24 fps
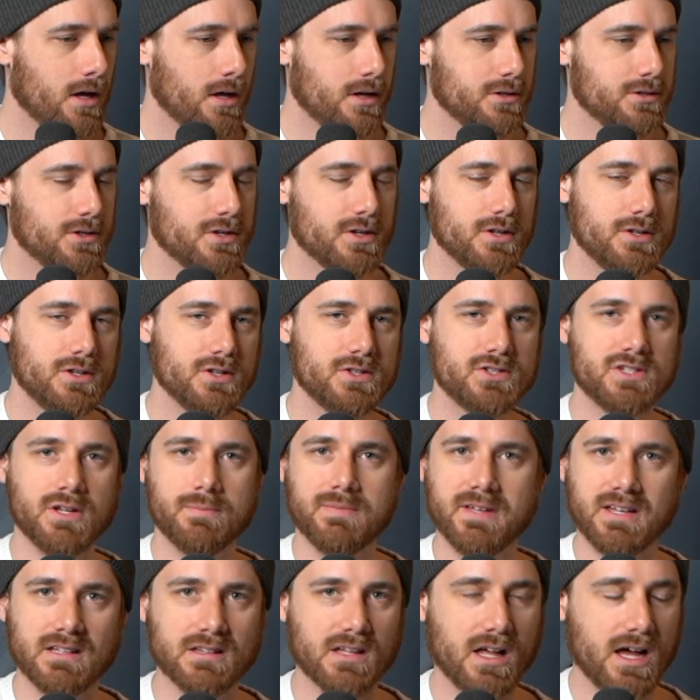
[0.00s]
Just
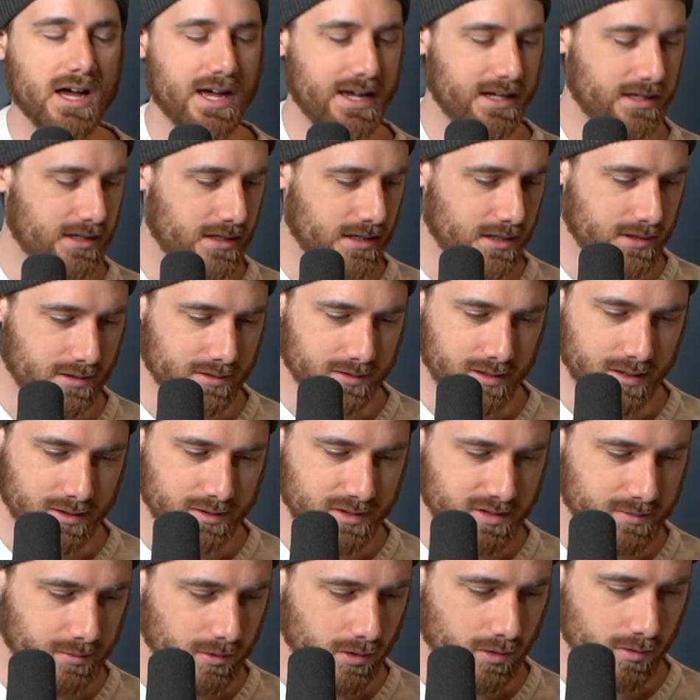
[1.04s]
something light and
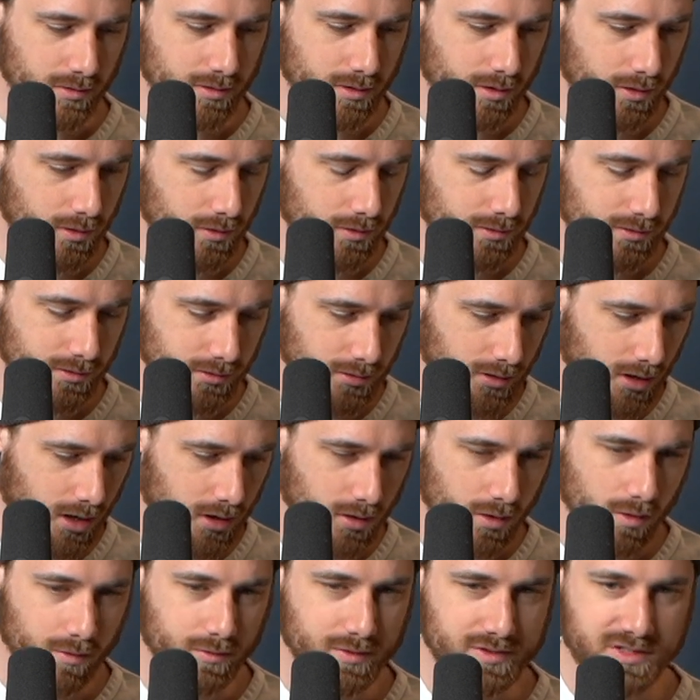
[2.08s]
smooth. No, not
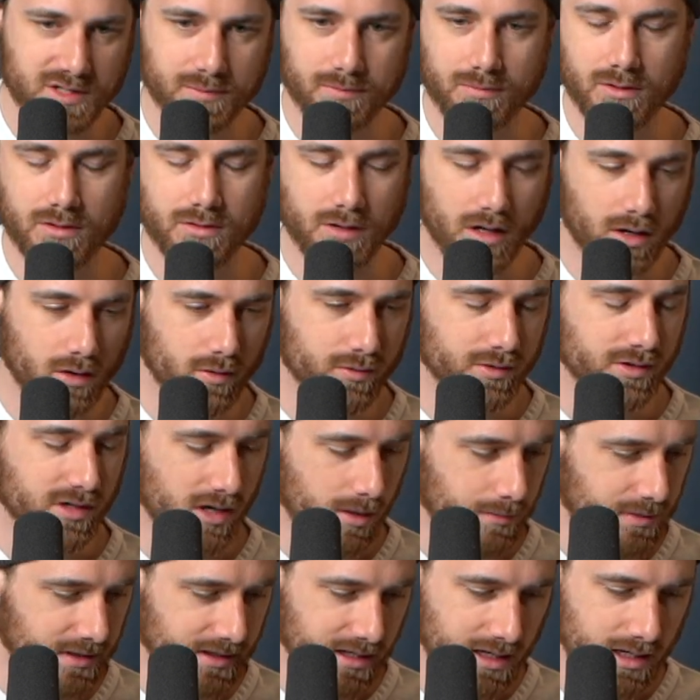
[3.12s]

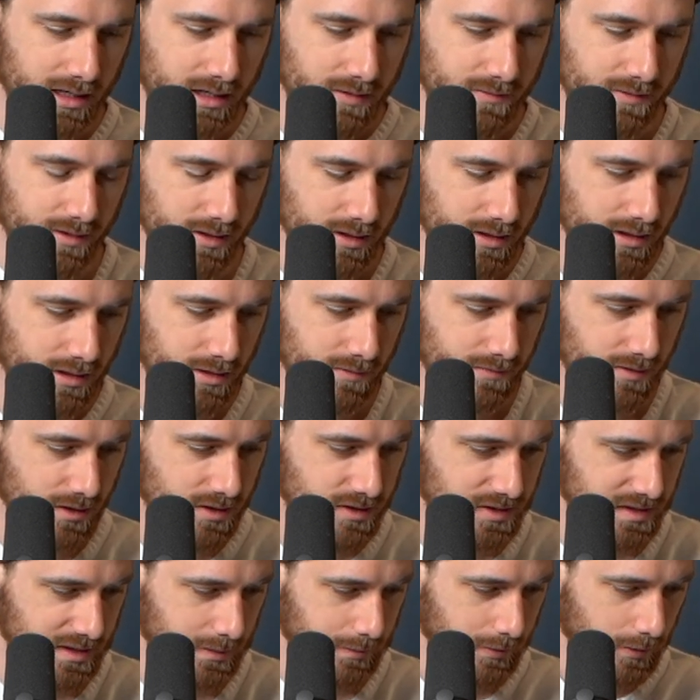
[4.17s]
overcomplicated. Very, very
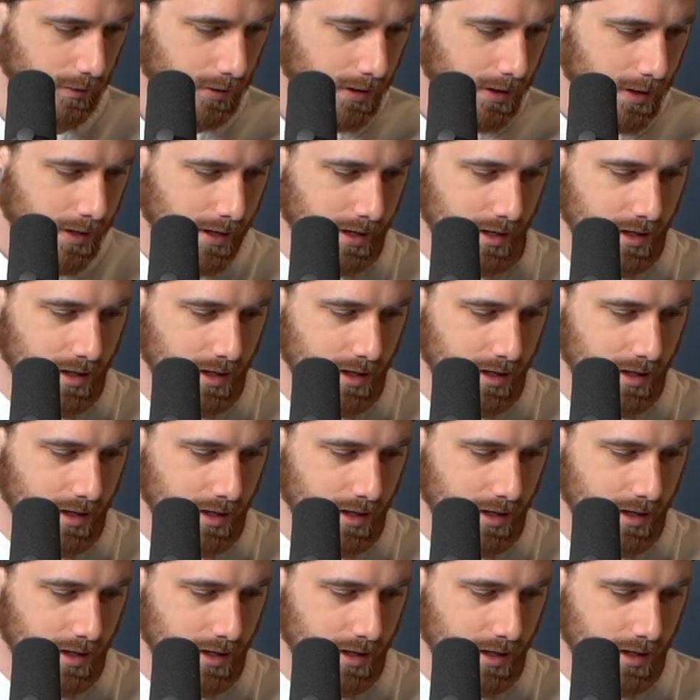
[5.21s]
simple.